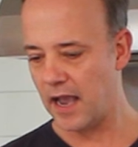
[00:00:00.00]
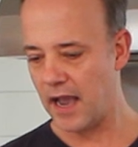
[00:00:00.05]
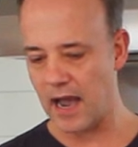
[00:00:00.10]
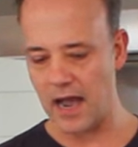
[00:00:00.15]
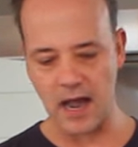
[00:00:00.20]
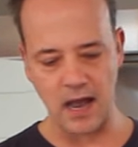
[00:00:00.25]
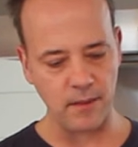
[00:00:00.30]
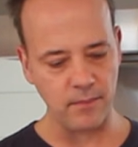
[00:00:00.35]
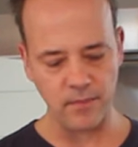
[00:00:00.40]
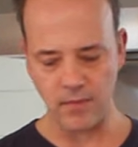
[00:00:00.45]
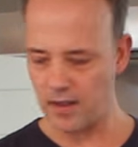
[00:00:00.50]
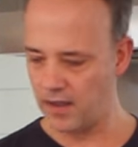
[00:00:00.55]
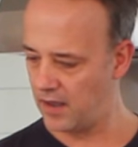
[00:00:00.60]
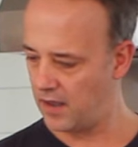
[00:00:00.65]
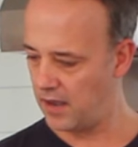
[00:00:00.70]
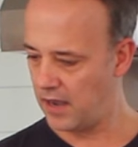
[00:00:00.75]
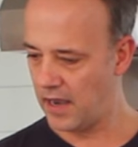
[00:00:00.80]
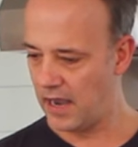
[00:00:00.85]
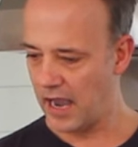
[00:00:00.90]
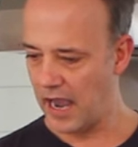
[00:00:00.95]
Um,
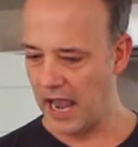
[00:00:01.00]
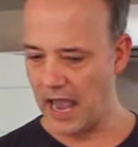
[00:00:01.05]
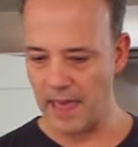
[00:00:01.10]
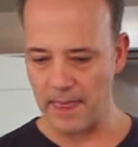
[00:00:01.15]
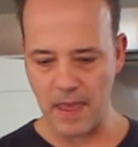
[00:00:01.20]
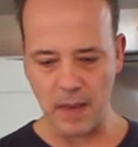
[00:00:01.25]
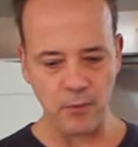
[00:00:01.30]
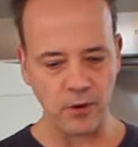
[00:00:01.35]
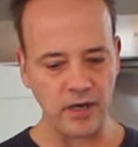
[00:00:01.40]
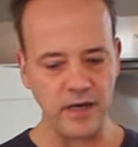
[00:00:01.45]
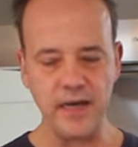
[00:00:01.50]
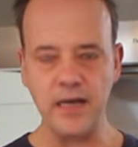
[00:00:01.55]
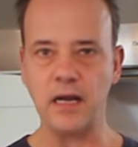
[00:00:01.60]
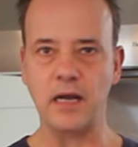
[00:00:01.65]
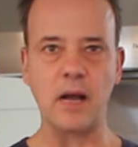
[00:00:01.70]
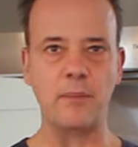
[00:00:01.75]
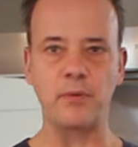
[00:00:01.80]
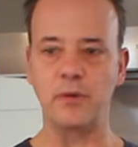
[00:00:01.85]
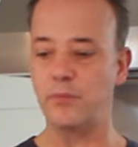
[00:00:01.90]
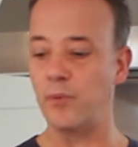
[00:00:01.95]
and then we're going to need a
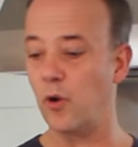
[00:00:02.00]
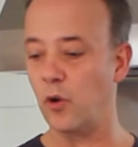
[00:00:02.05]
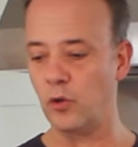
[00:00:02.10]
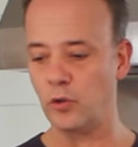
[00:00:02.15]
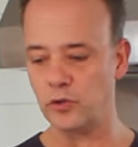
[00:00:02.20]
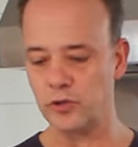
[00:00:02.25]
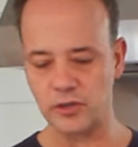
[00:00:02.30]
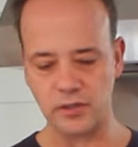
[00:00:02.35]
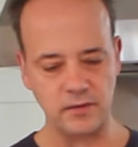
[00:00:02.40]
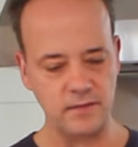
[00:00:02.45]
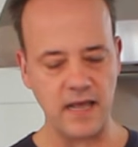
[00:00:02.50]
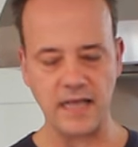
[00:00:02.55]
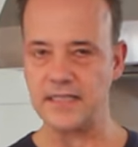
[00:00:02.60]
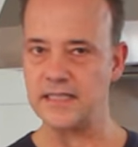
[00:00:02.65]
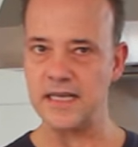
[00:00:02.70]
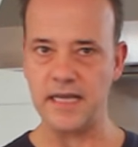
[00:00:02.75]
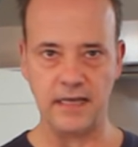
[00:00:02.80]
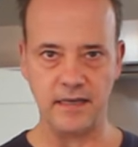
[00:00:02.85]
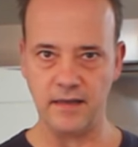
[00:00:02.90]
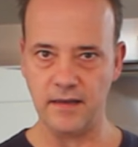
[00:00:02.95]
couple of bowls. That's
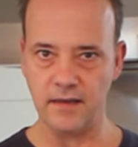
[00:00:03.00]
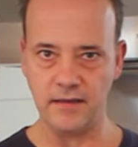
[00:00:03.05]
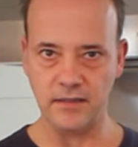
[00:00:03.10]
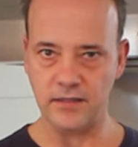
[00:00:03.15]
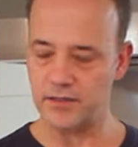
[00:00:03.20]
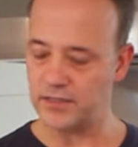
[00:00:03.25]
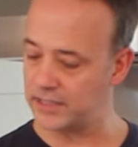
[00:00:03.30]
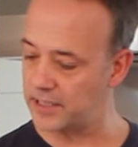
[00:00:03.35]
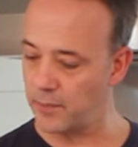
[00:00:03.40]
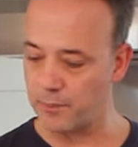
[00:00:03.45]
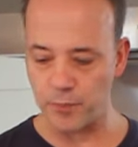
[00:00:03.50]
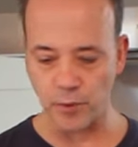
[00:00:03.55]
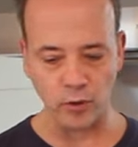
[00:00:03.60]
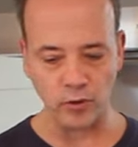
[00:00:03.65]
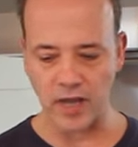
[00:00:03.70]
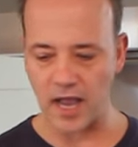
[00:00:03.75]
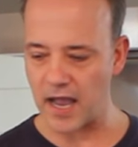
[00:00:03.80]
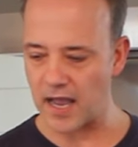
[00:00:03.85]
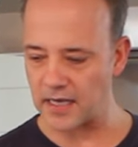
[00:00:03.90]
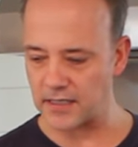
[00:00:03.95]
it. Simple,
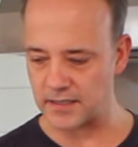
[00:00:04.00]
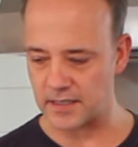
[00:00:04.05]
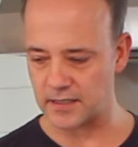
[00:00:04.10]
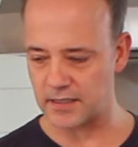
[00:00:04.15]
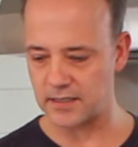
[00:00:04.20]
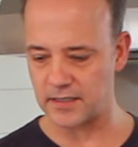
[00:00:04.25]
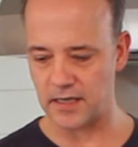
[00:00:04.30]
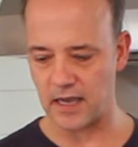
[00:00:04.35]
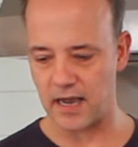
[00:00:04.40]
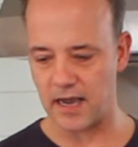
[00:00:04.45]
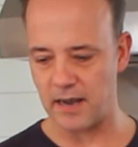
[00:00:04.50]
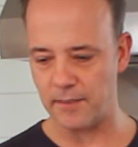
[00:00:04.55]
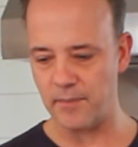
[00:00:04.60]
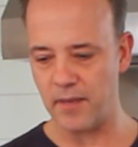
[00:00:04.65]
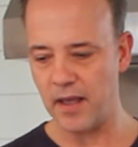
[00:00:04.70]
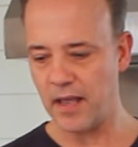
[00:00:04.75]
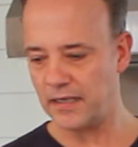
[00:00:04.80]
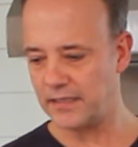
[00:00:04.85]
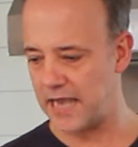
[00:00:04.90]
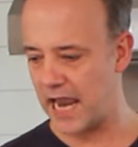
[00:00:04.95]
guys. This is
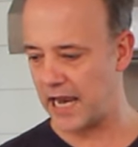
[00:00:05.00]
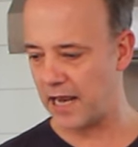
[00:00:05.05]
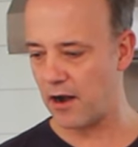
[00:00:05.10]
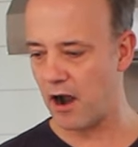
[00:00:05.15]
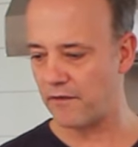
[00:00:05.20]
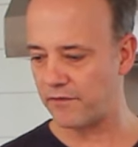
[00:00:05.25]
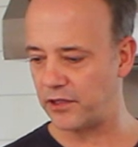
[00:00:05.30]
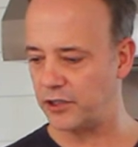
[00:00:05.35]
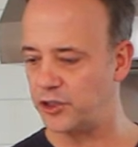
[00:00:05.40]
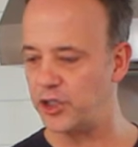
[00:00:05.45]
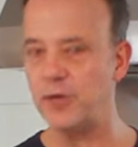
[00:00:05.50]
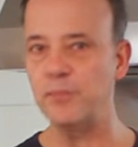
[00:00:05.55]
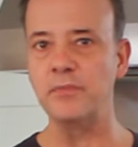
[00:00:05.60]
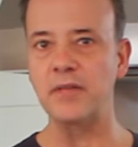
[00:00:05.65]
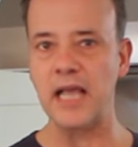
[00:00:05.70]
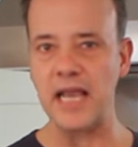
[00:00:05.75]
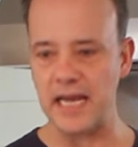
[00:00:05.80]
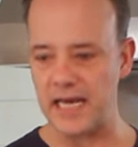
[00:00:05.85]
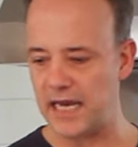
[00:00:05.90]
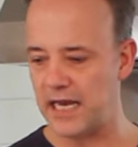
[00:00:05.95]
um, taking off the Jim
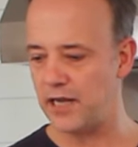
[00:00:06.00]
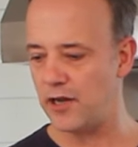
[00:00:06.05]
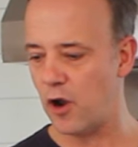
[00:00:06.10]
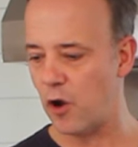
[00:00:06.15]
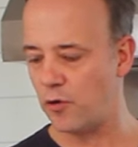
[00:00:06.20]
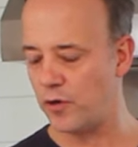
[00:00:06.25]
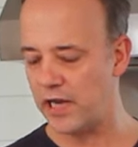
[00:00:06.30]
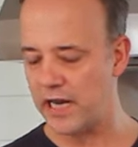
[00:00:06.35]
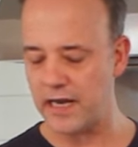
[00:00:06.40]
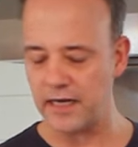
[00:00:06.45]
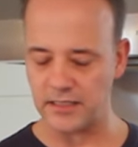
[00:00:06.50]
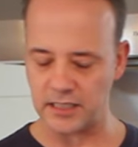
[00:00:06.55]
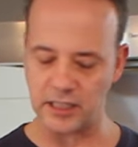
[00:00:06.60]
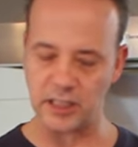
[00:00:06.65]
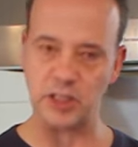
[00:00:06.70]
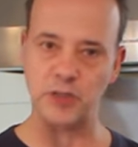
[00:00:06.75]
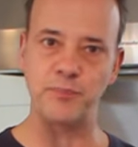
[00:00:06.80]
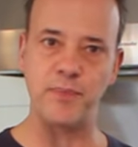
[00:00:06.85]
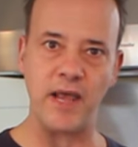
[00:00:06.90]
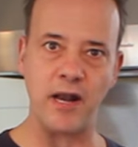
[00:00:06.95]
Lahey No Knead. It's a
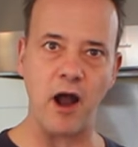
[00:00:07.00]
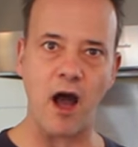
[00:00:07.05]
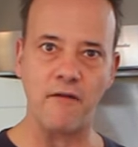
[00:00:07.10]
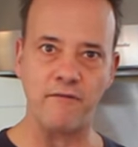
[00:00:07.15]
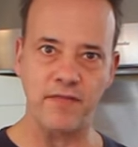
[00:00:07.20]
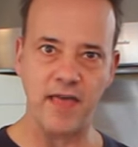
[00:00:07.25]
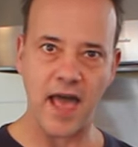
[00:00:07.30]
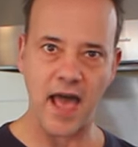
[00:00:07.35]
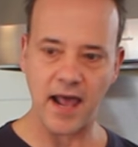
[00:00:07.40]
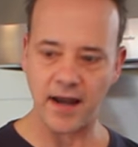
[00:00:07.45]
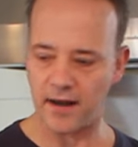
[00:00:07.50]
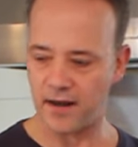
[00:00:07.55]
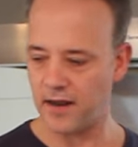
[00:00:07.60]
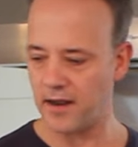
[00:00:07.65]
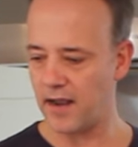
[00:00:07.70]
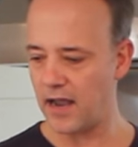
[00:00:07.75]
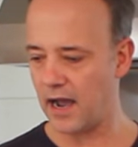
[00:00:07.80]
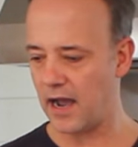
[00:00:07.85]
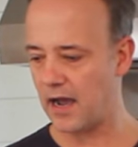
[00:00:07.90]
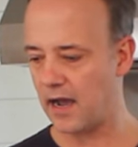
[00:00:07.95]
spin off that.
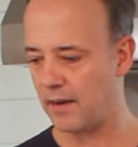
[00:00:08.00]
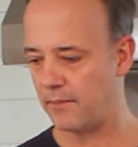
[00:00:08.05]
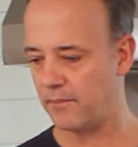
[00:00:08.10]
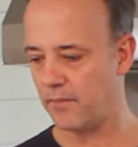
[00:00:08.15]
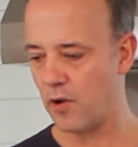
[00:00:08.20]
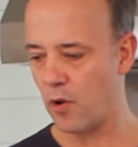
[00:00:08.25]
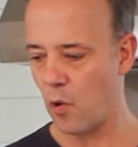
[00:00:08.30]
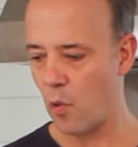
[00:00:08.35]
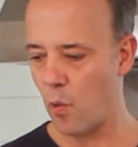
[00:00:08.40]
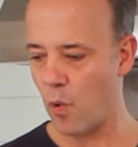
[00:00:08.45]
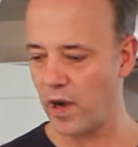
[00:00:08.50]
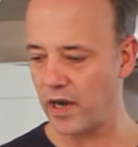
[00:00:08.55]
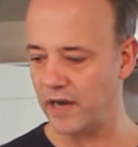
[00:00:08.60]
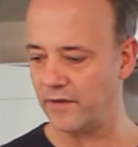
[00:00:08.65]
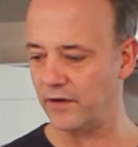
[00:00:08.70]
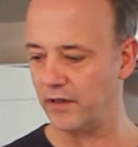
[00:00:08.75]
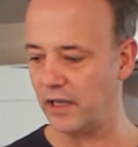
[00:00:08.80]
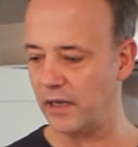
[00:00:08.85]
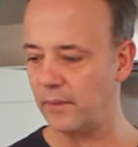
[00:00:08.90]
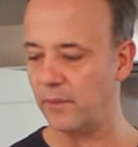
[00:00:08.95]
Um, we're going to
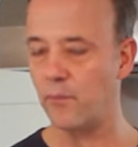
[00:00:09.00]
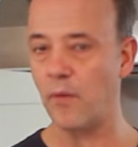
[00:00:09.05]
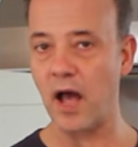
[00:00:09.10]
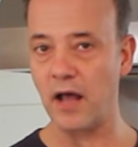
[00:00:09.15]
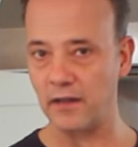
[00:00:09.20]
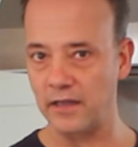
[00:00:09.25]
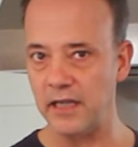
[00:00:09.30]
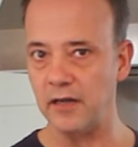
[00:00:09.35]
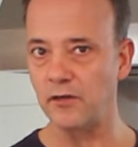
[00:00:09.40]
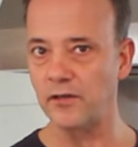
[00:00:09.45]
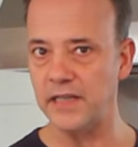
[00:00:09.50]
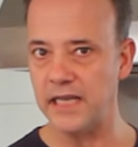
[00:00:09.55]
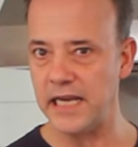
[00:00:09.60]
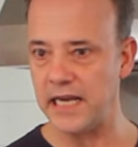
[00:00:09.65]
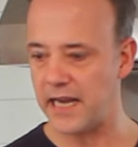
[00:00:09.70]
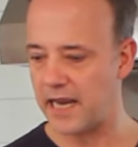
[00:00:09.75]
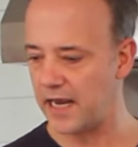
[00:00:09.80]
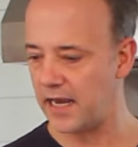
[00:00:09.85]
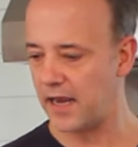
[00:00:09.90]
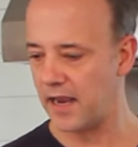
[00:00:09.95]
give it a little, a little
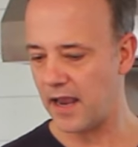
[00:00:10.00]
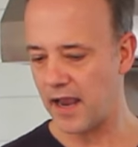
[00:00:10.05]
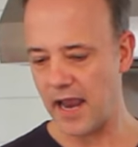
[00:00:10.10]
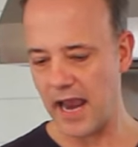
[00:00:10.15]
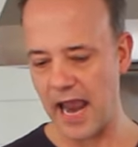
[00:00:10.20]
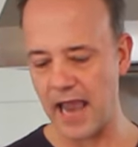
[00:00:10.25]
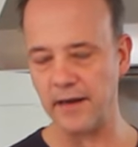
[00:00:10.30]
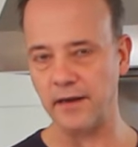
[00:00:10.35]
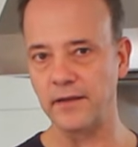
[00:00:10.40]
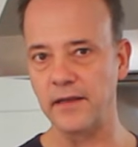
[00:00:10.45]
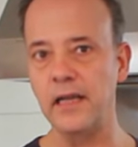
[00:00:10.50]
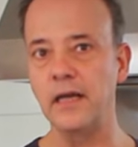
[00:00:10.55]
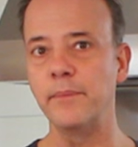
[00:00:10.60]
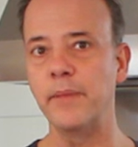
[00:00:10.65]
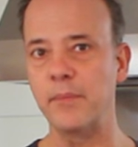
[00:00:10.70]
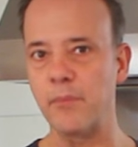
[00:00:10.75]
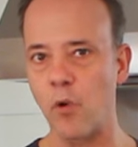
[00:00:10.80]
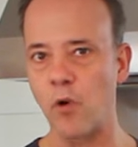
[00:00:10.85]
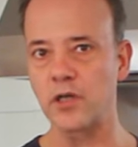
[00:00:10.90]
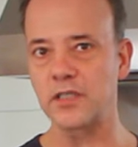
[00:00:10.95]
kneading and a little
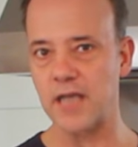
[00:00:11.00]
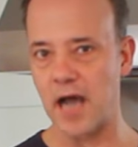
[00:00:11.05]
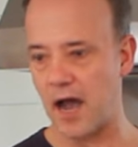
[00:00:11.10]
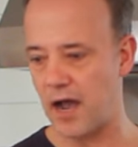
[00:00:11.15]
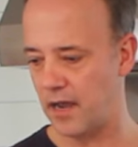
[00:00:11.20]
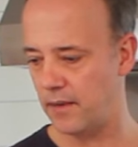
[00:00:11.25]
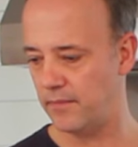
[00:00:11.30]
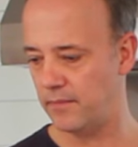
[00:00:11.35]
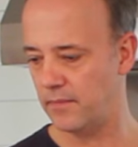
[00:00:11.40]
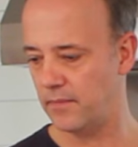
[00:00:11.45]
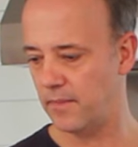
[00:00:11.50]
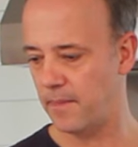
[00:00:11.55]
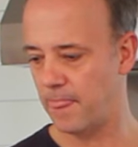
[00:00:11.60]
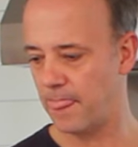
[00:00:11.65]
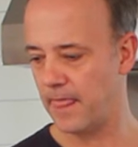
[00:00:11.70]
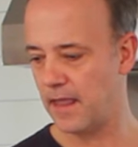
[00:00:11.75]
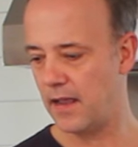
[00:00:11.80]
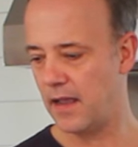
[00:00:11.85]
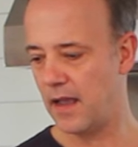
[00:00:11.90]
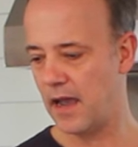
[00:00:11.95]
bit more time.
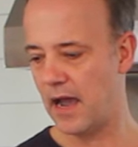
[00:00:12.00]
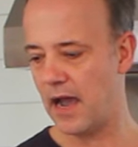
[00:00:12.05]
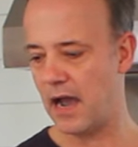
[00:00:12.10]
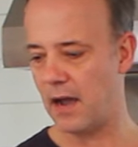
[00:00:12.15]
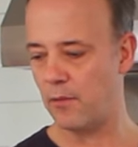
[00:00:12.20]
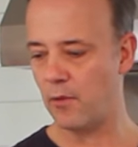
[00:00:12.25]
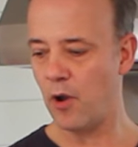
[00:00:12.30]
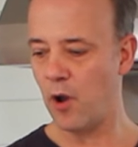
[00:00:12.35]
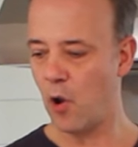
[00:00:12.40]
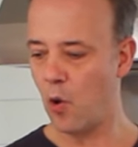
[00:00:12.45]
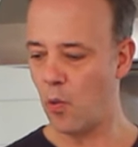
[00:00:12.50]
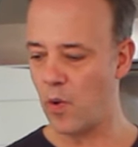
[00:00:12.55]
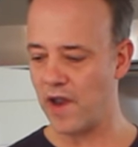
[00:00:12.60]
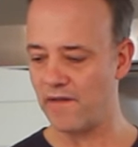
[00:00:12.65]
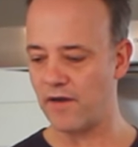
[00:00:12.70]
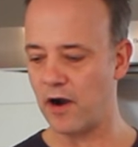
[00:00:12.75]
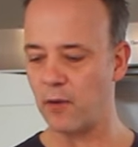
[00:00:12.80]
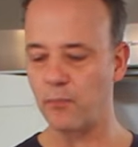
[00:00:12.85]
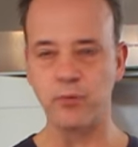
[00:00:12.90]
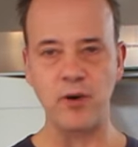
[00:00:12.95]
Uh, we
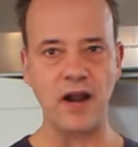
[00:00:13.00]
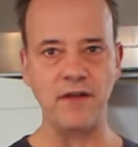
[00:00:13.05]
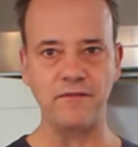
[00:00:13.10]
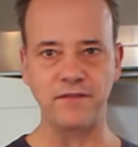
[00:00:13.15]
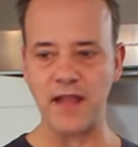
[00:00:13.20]
have our bread